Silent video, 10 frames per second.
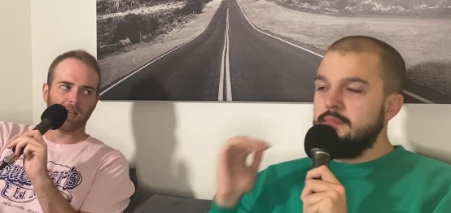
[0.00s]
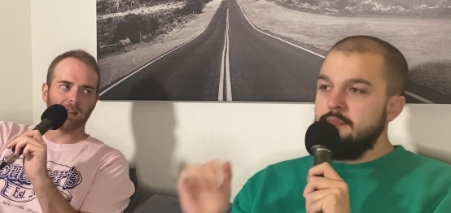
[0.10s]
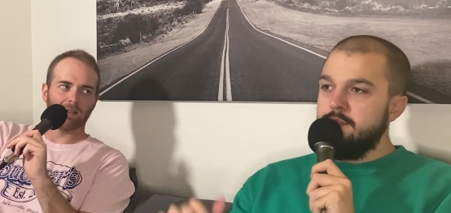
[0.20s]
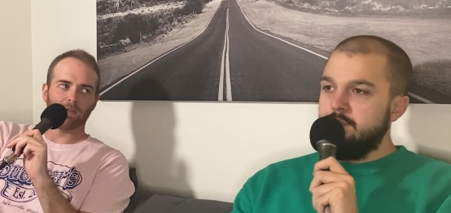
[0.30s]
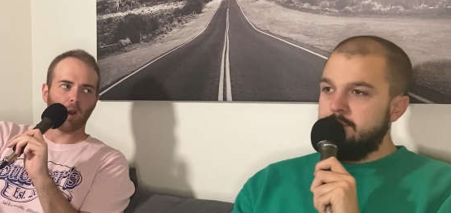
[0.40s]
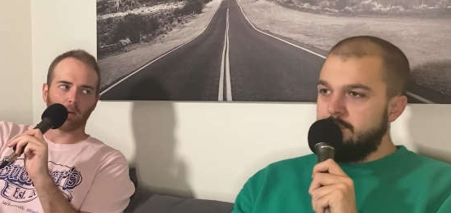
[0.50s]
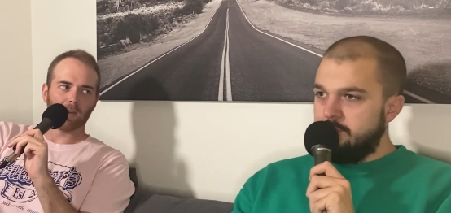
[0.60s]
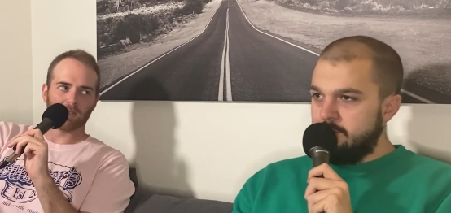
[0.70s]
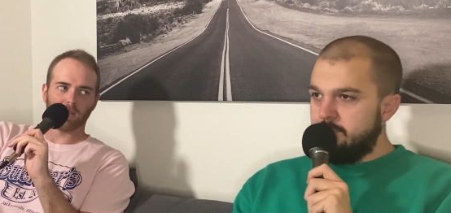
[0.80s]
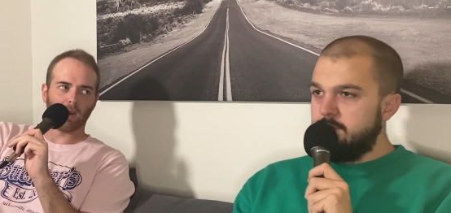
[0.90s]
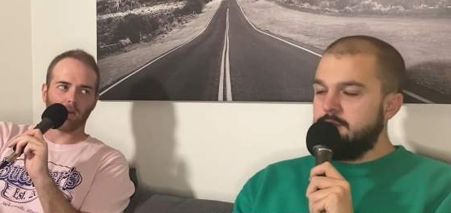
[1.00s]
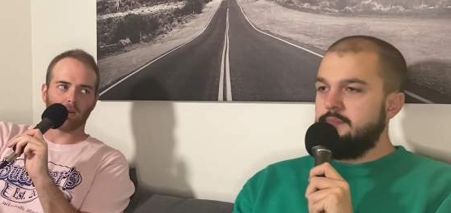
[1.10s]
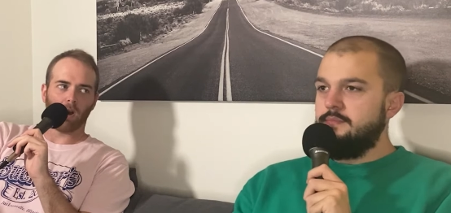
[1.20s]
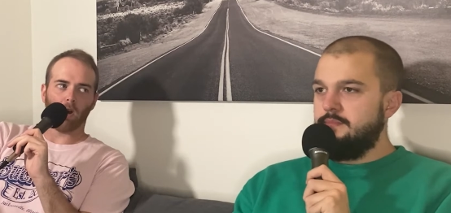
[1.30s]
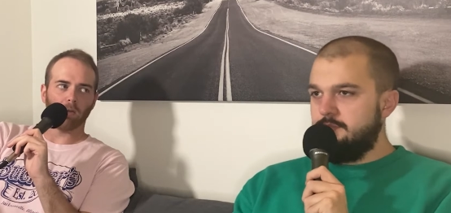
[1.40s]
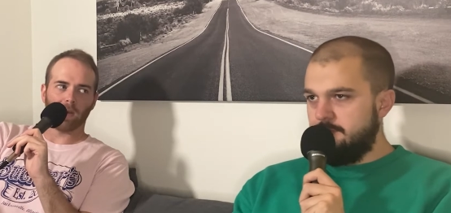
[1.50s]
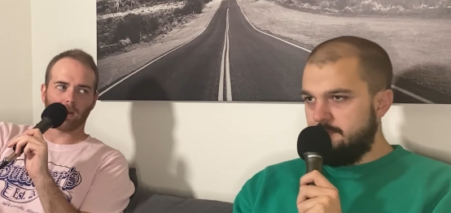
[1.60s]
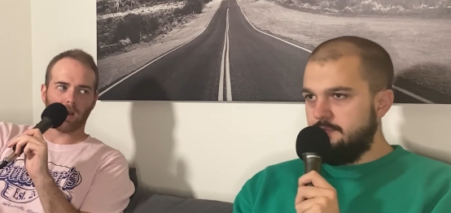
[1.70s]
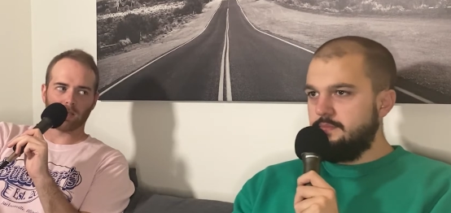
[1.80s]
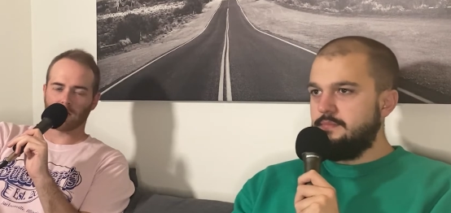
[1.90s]
Speaker 1: They have no reason to go to all the way
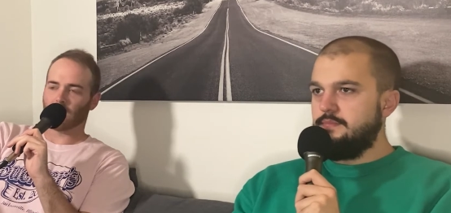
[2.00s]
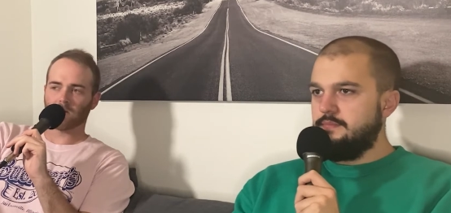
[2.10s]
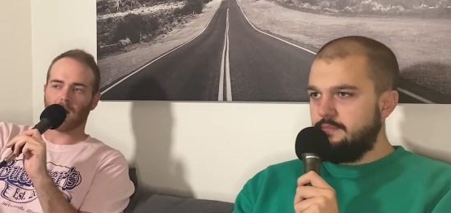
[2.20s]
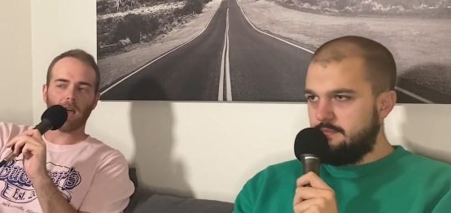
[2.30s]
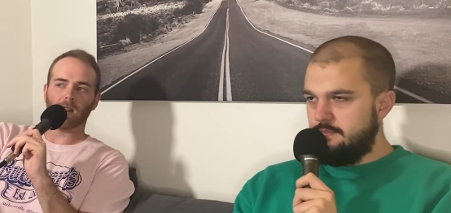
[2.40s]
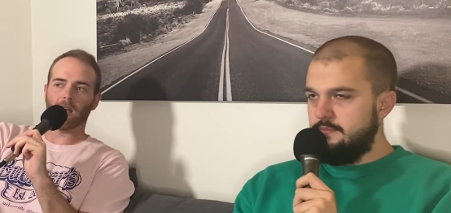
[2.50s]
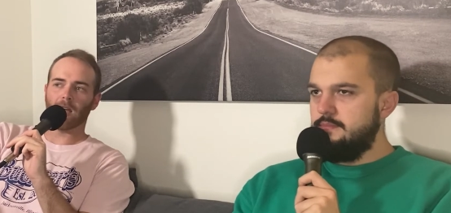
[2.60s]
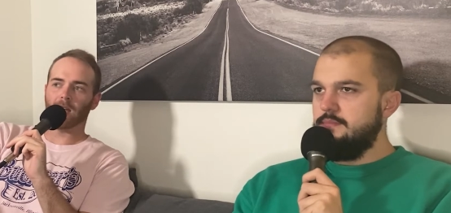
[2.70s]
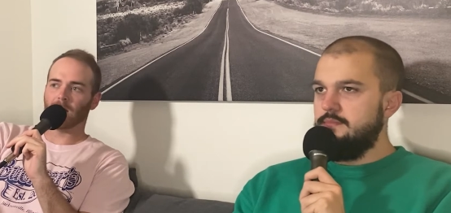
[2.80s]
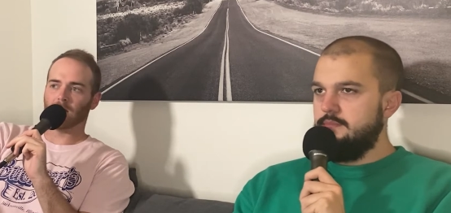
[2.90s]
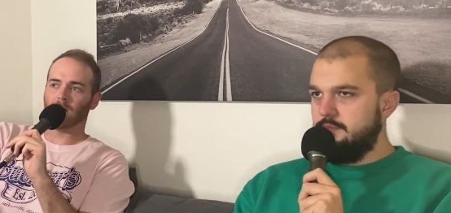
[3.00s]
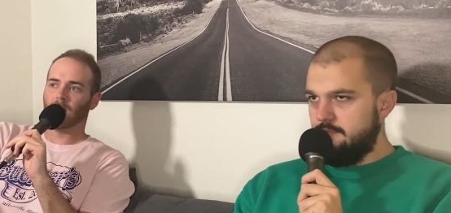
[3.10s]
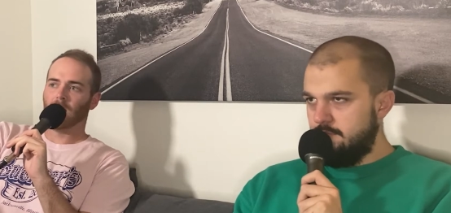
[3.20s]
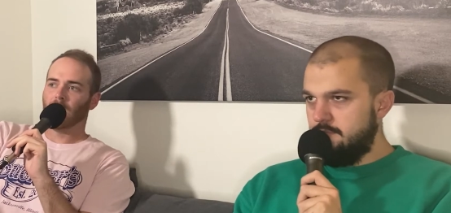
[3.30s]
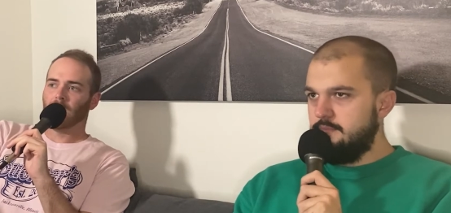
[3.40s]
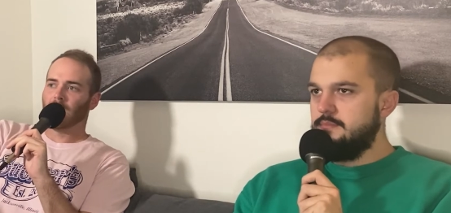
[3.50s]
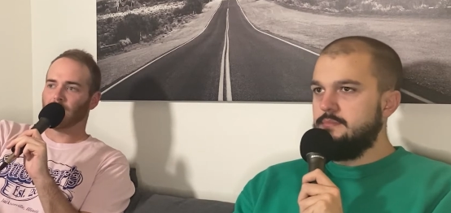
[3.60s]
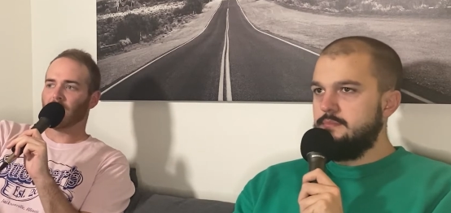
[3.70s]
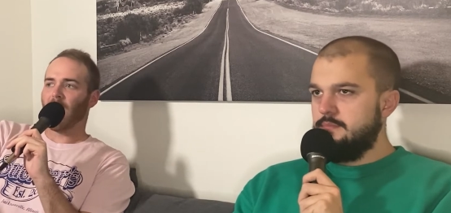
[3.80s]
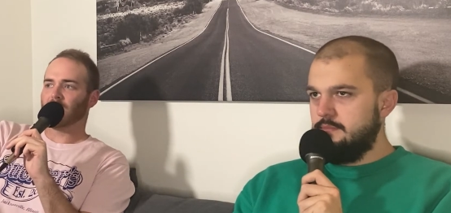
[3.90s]
across the country to L.A. And I mean,
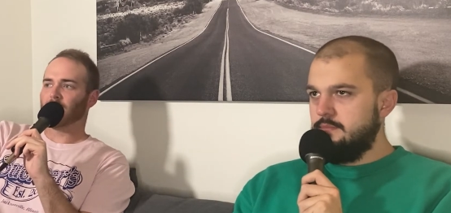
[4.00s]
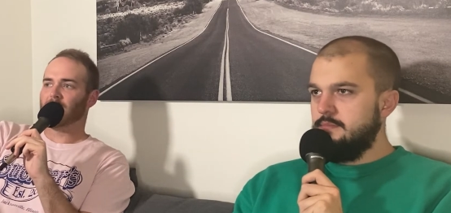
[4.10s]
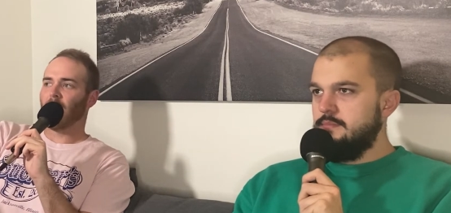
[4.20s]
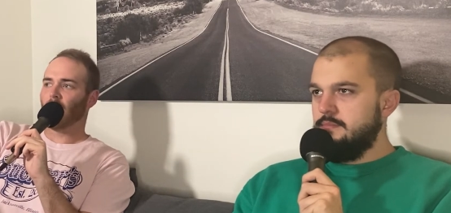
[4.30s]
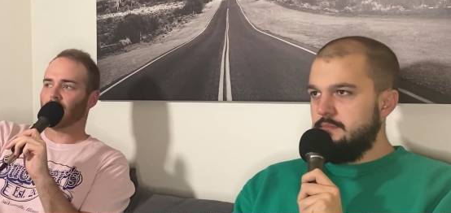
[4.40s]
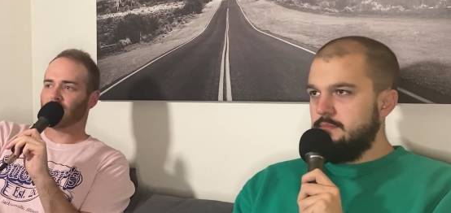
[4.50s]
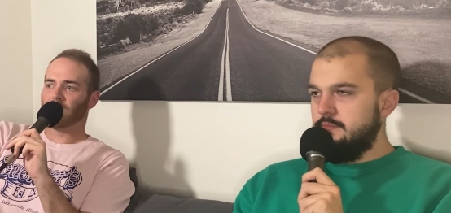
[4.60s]
you hate to be narrative.